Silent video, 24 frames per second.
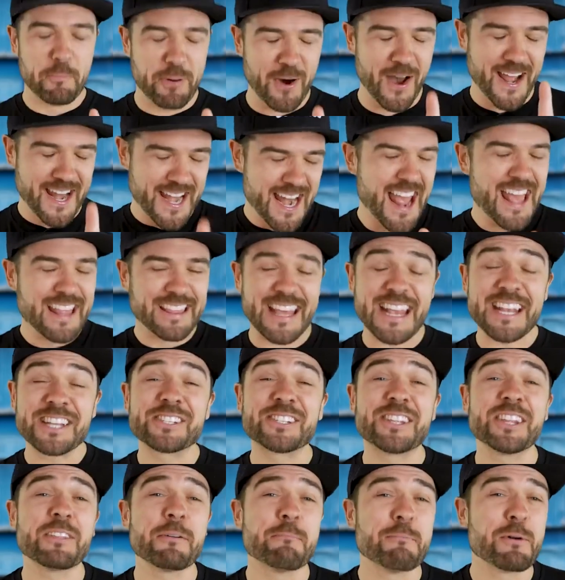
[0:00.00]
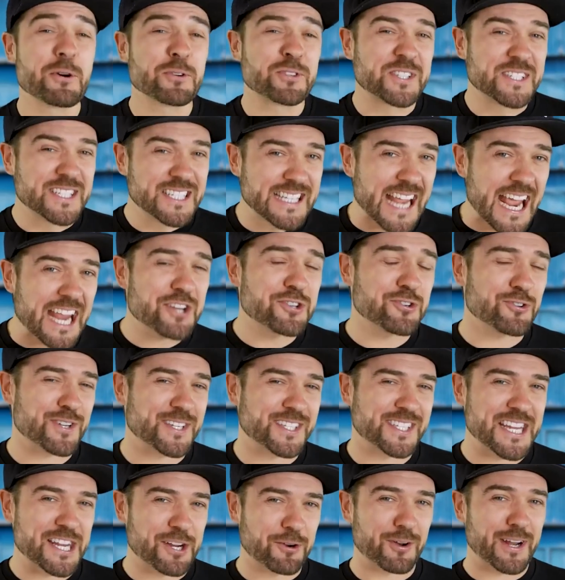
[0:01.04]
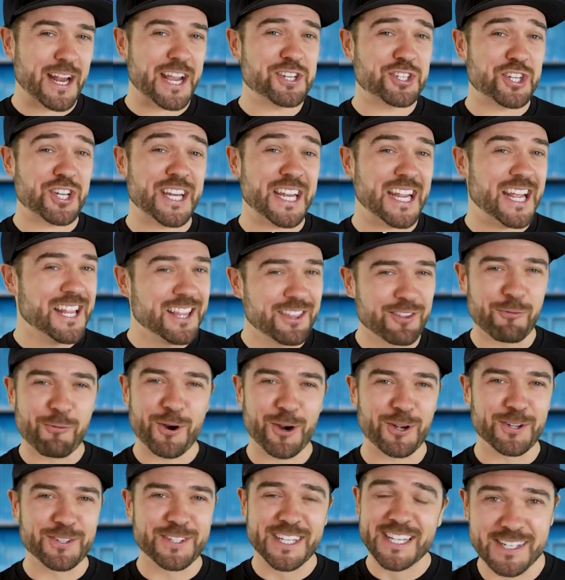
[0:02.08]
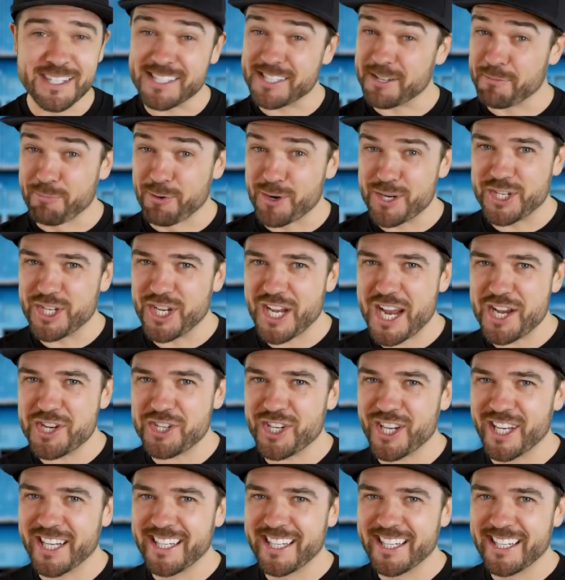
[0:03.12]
But thanks to the most dangerous secret agent in the world, depreciation,